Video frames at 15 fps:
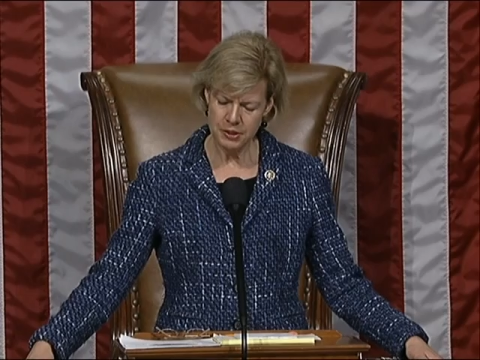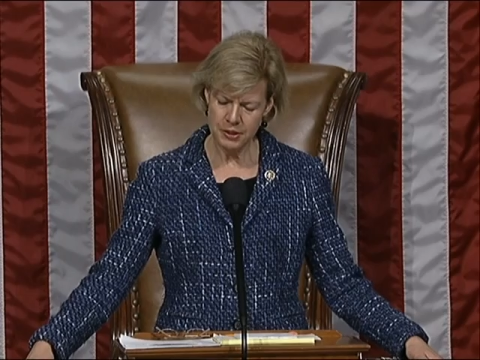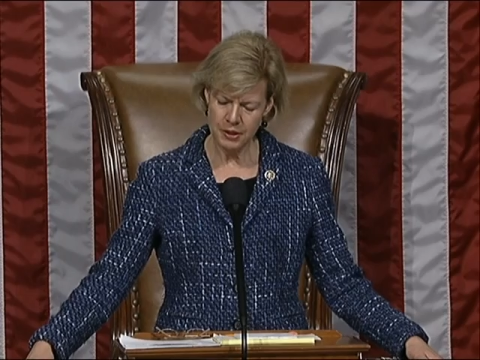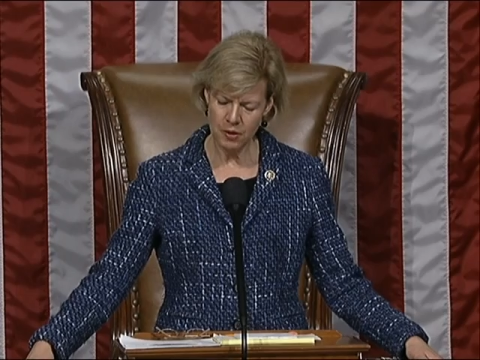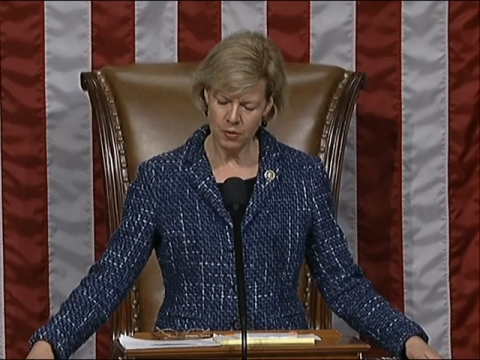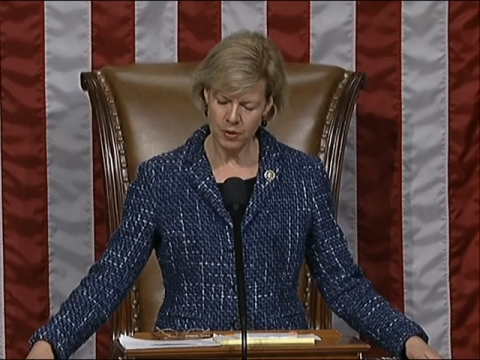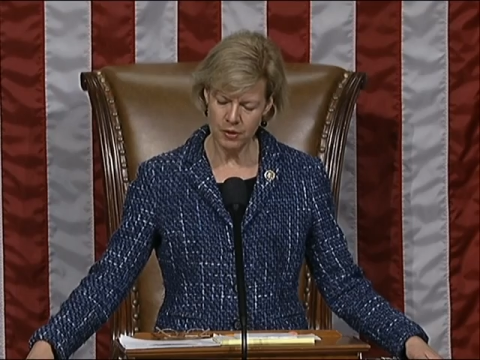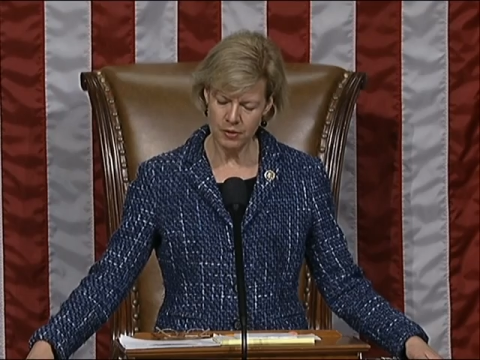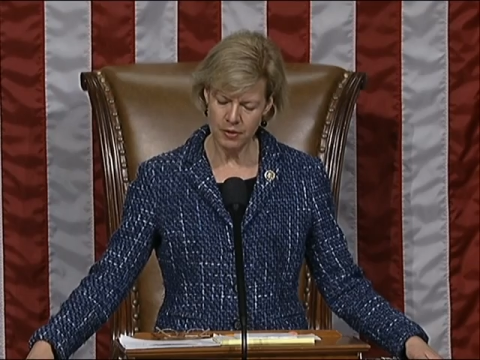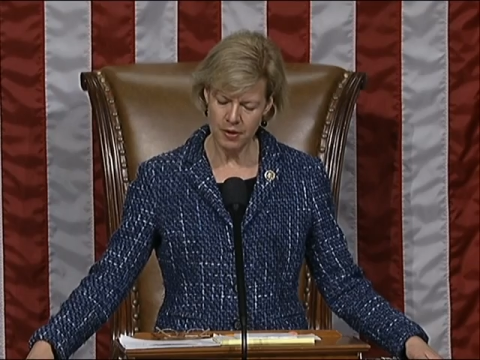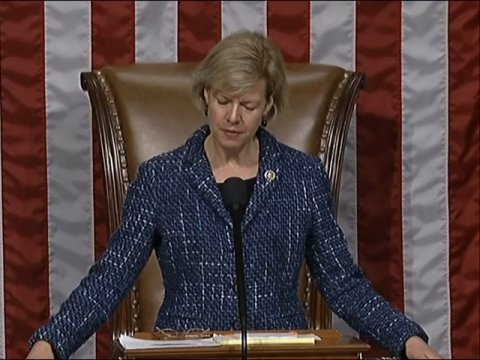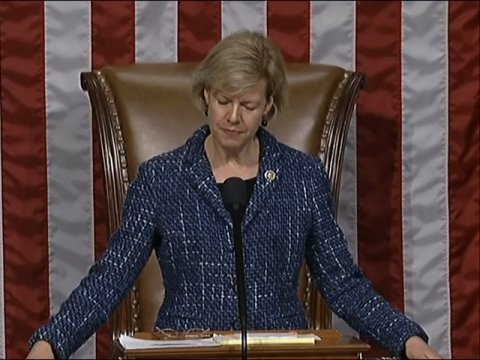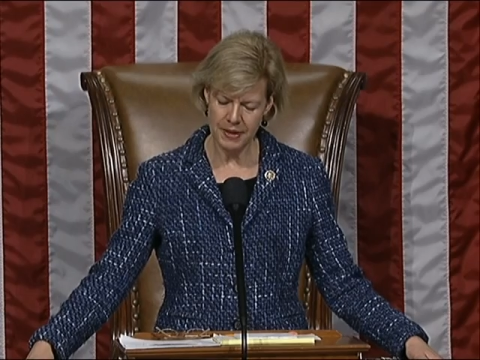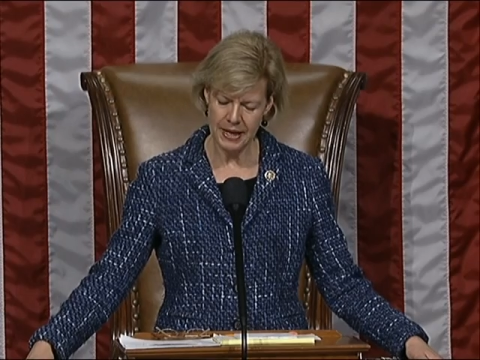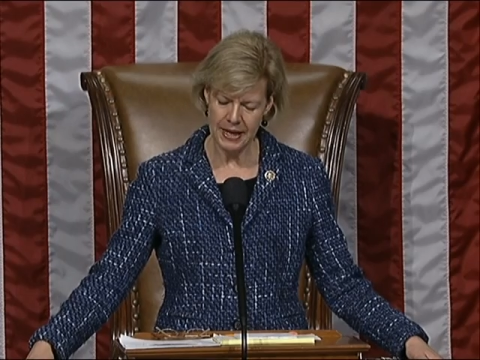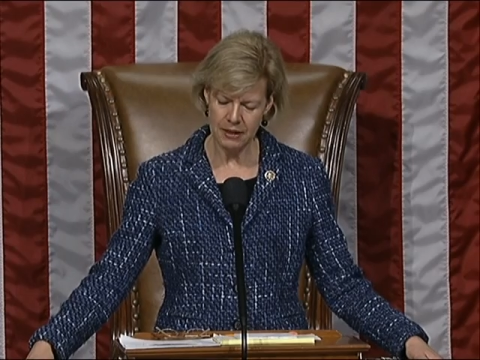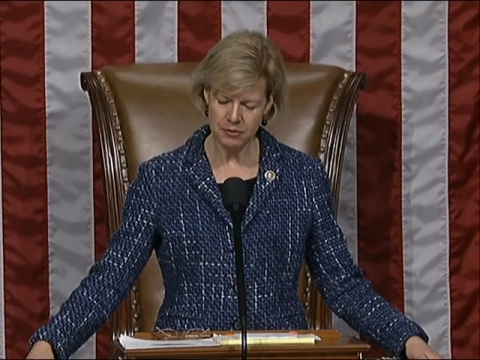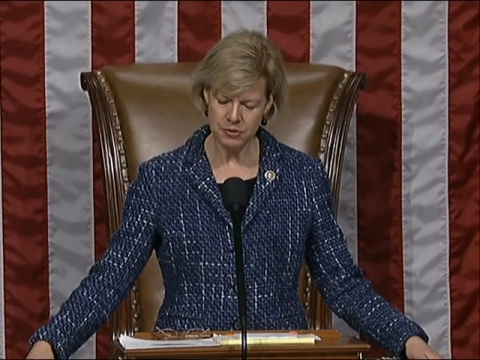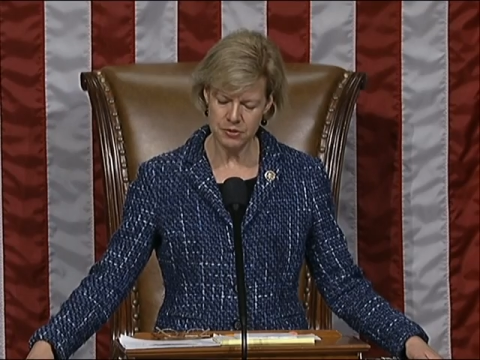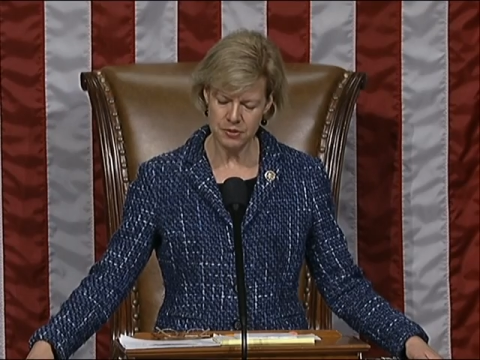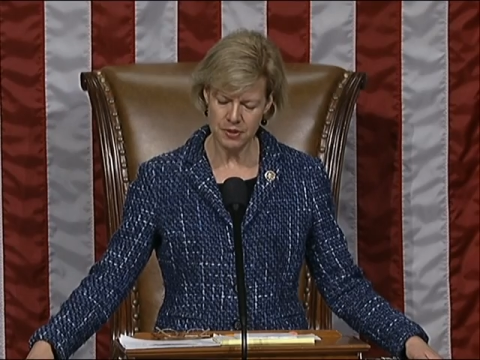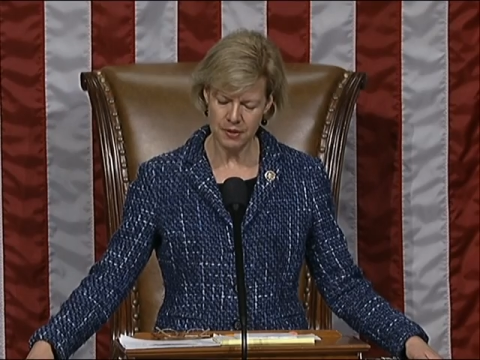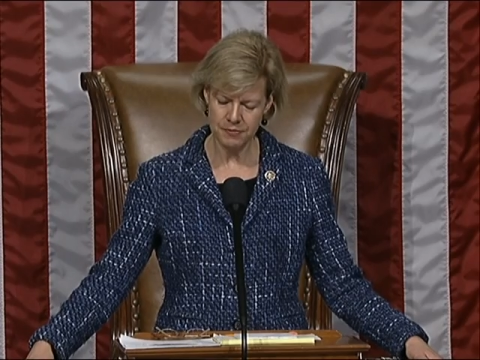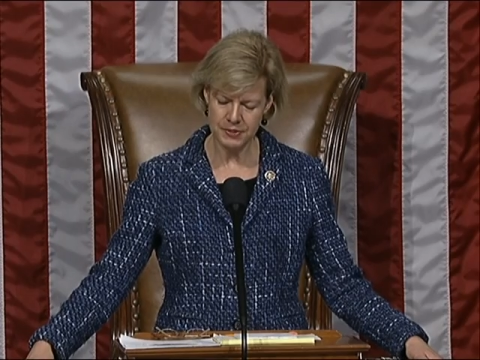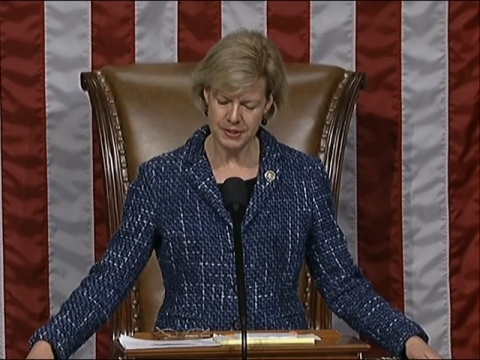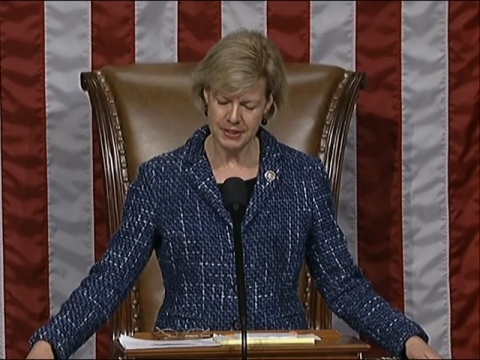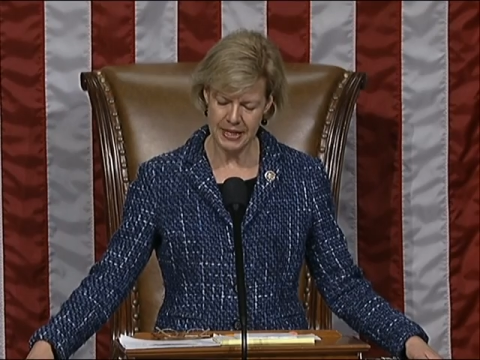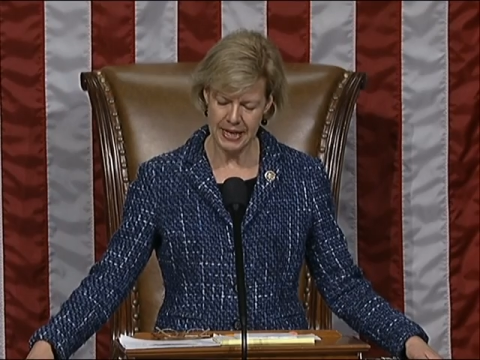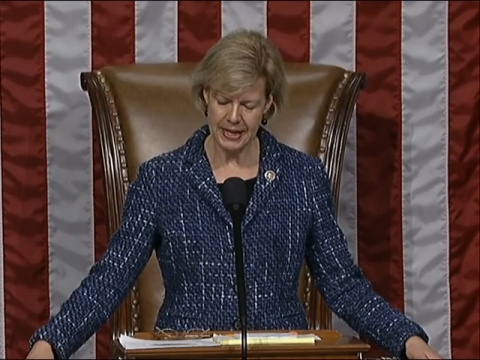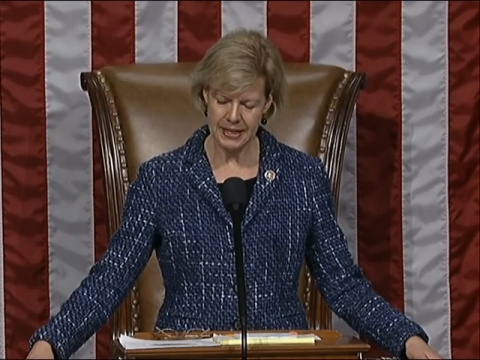to the order of the House of
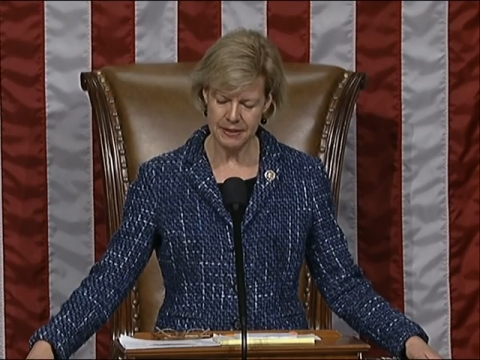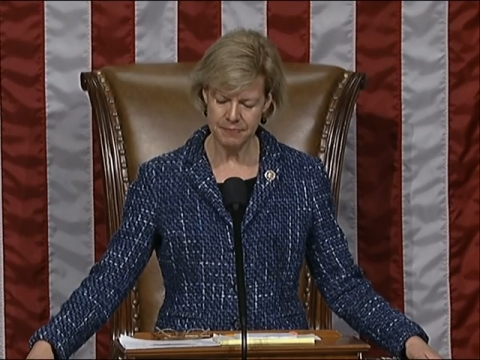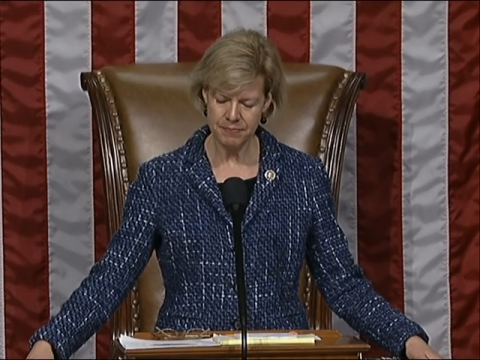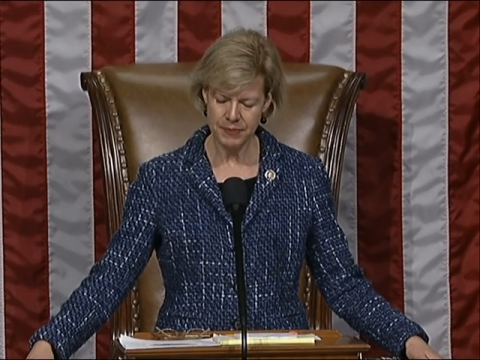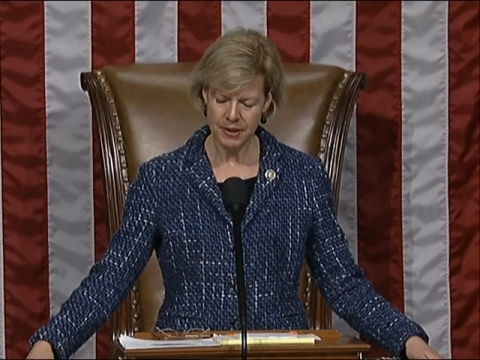today,